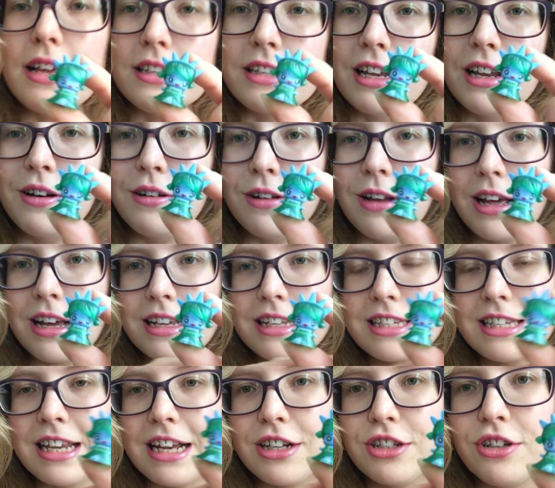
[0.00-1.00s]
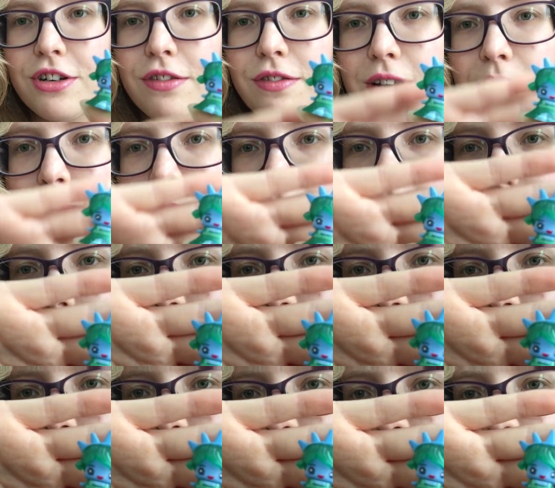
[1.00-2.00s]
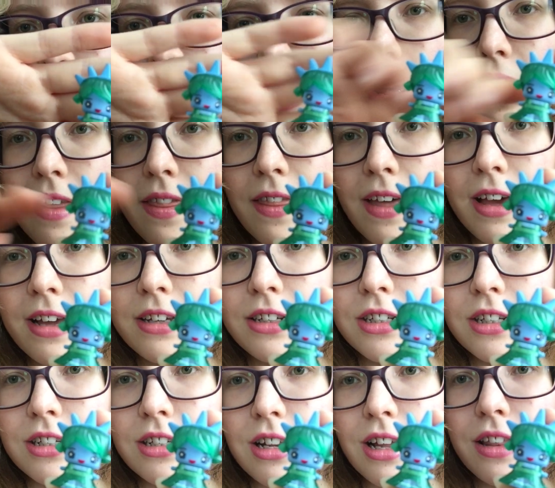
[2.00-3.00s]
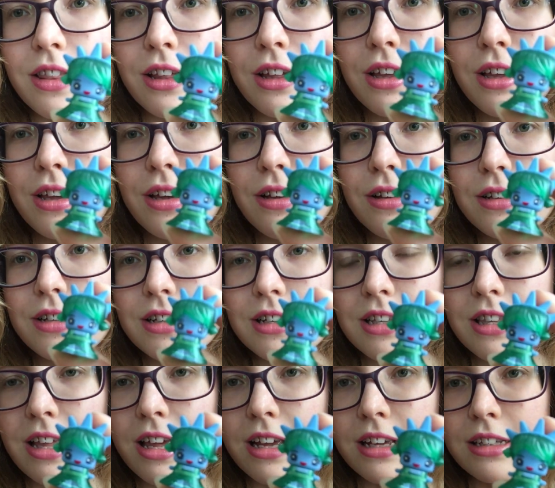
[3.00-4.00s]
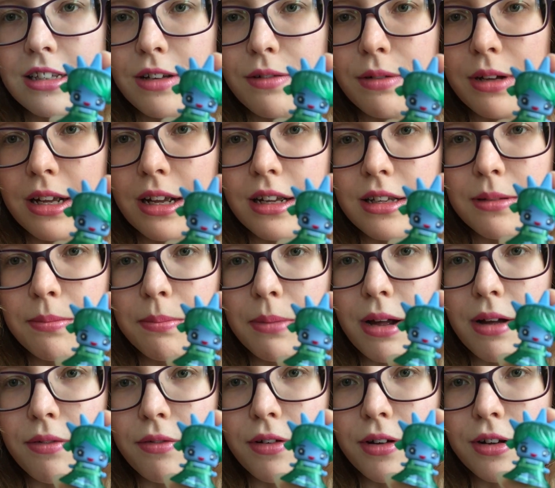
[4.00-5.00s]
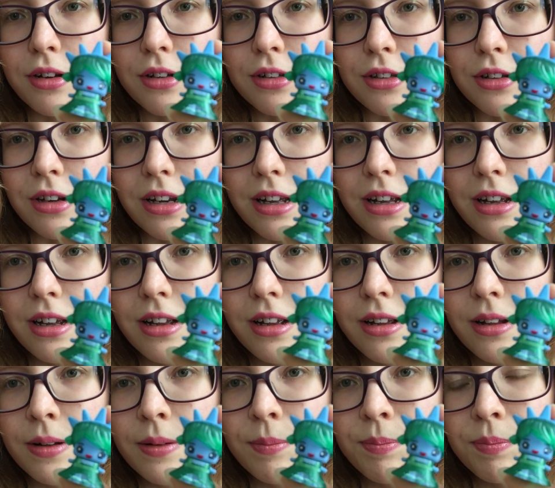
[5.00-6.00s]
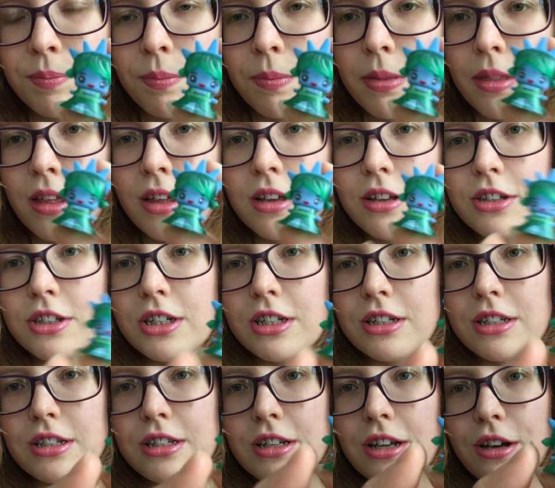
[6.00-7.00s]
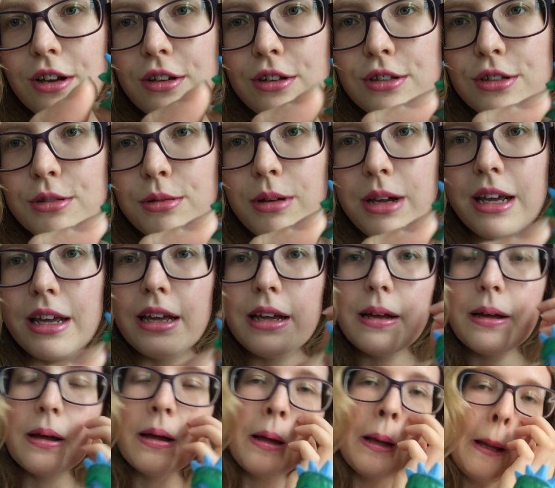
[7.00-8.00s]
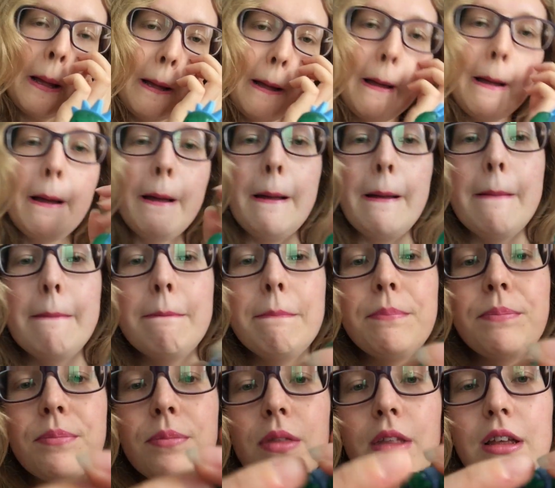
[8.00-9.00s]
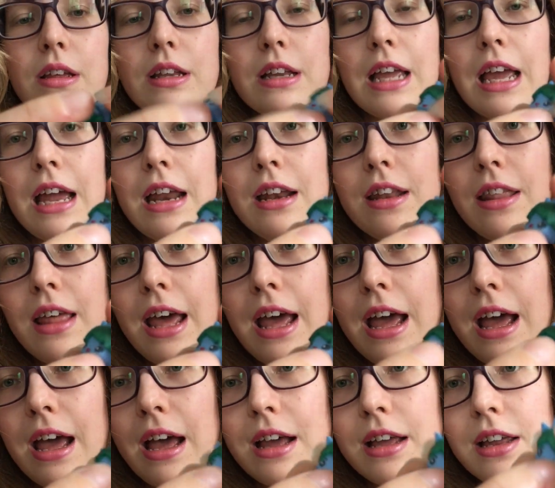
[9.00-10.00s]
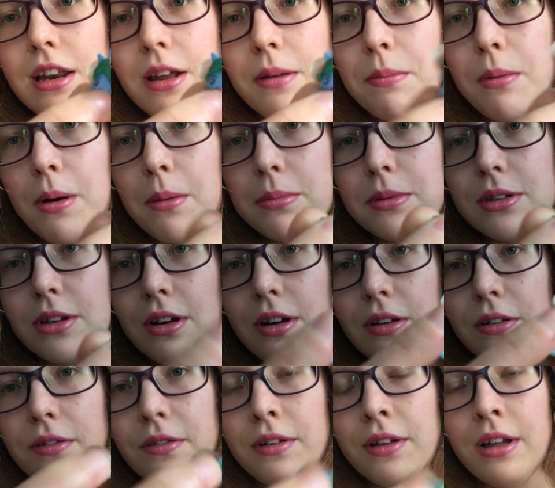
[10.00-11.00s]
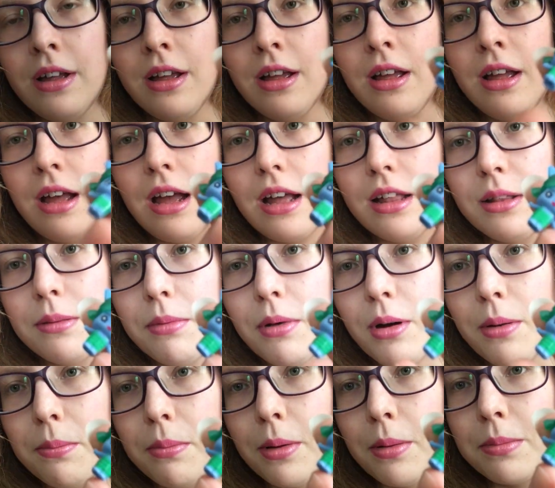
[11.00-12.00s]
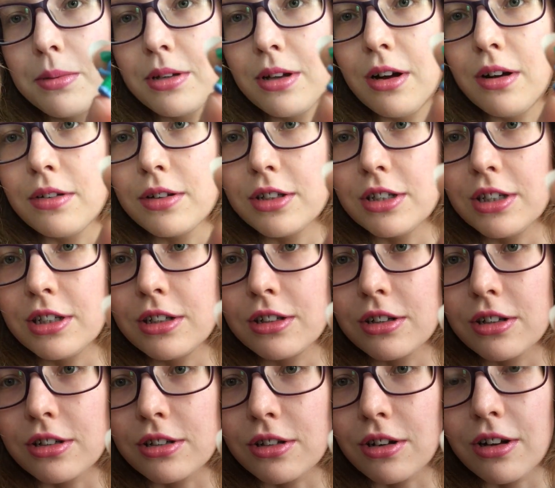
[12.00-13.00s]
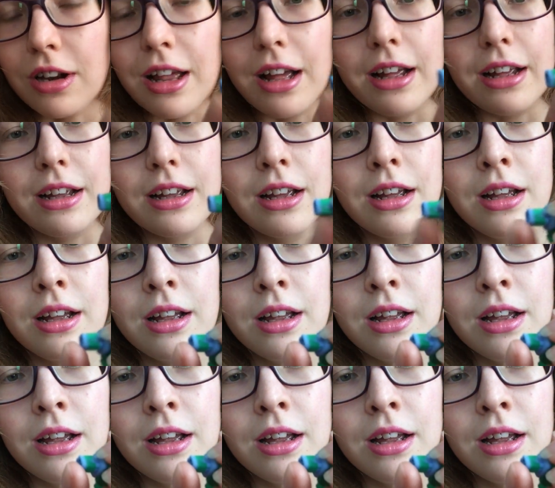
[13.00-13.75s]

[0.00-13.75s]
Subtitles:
It's a little like Statue of Liberty. And that is just like the cutest thing. See if we can get some better focus on it. She is so sweet. And again, the hair, you know, pops off and the bottom pops off. So she's just got like